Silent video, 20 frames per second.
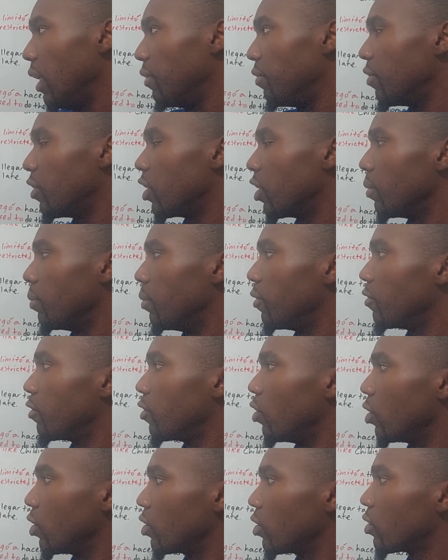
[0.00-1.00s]
verb, of
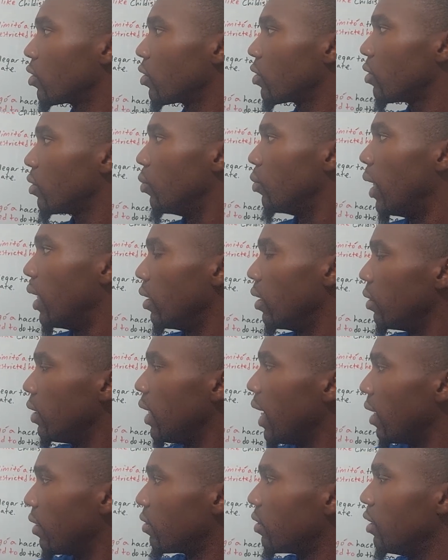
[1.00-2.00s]
course. Well,
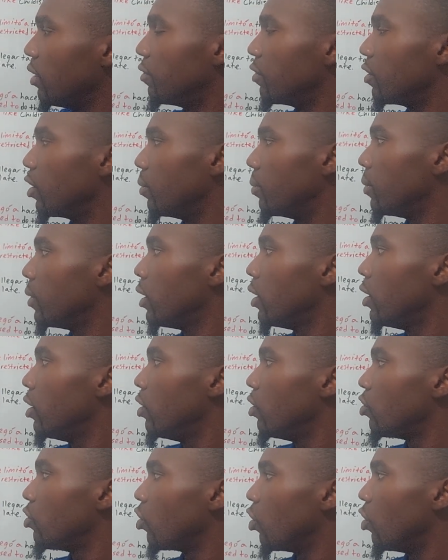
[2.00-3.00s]
yes, a verb.
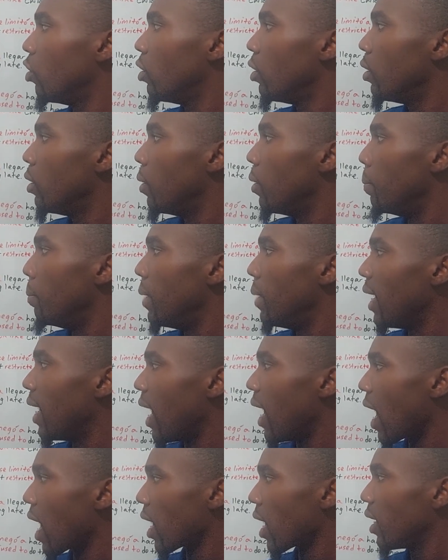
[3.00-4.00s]
So, me
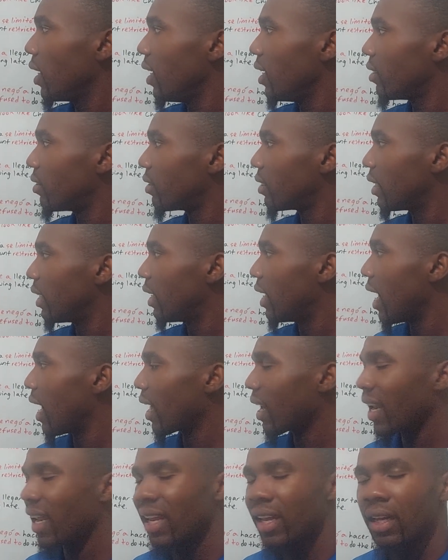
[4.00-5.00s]

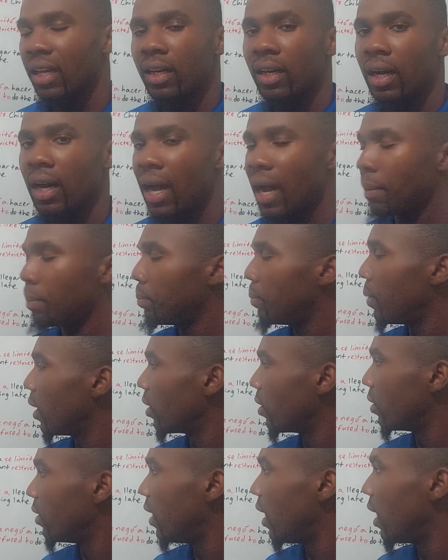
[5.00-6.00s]
arriesgaré a
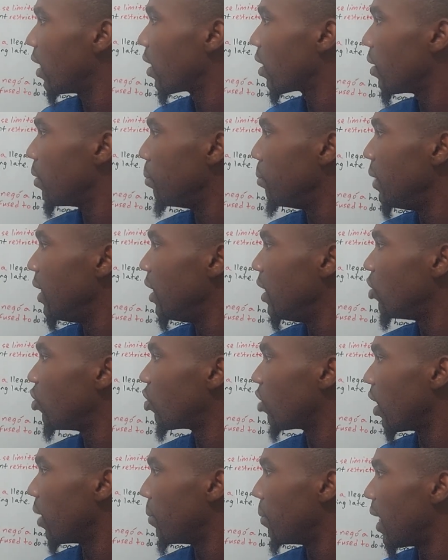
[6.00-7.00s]
perder mi
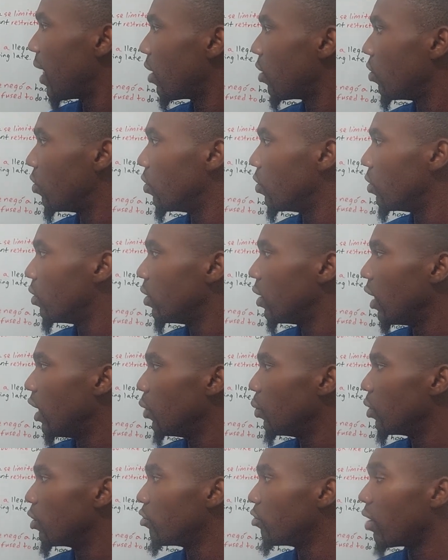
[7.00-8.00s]
trabajo.
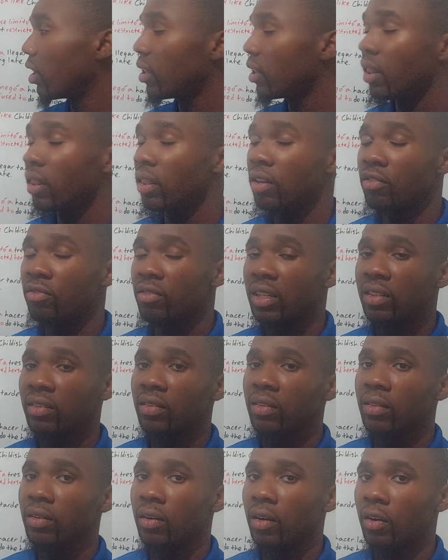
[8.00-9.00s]
I will run the
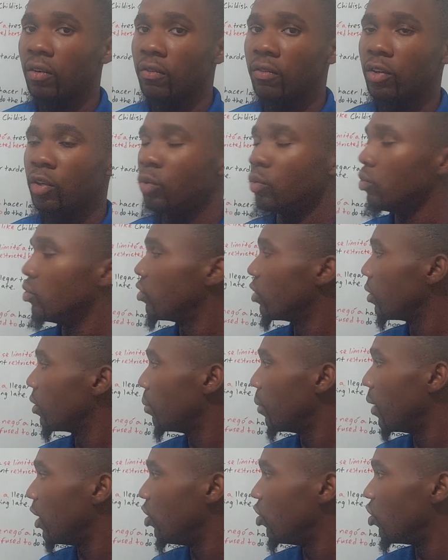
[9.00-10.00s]
risk of
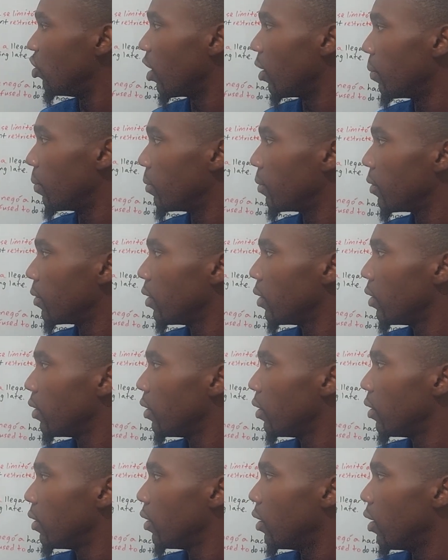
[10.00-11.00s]
losing my job.
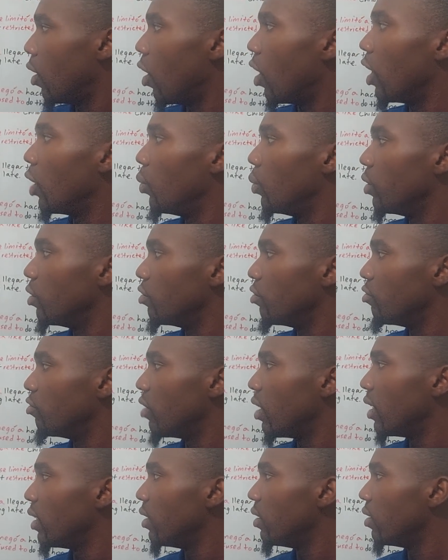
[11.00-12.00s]
Or I
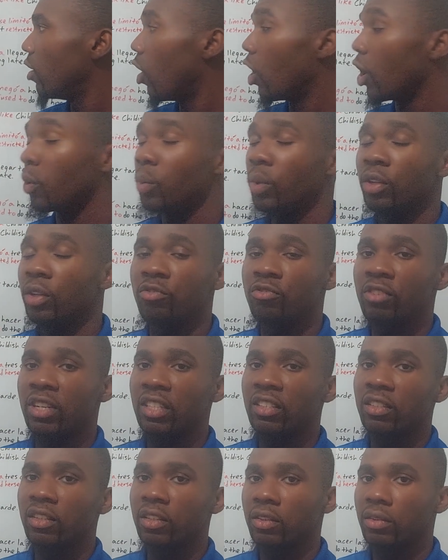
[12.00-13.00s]
will
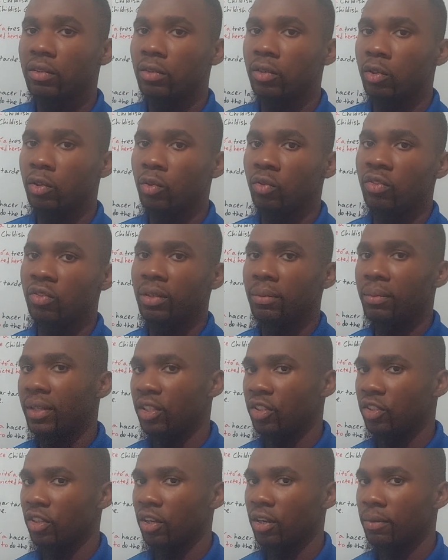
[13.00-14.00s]
risk losing
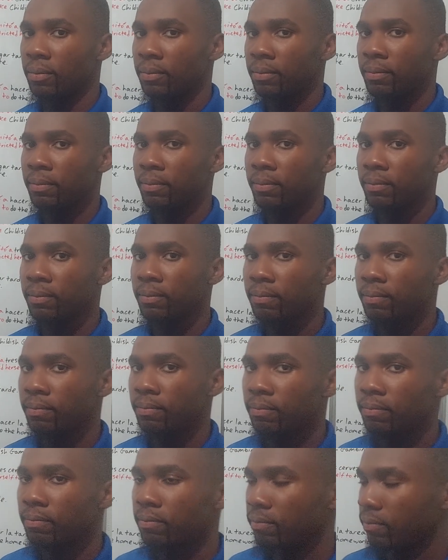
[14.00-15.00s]
my job.
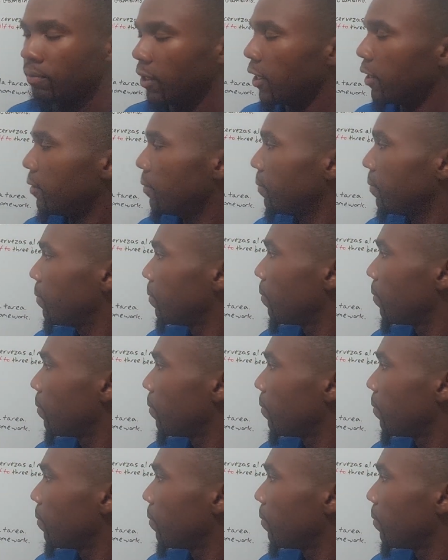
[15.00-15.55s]
Yeah?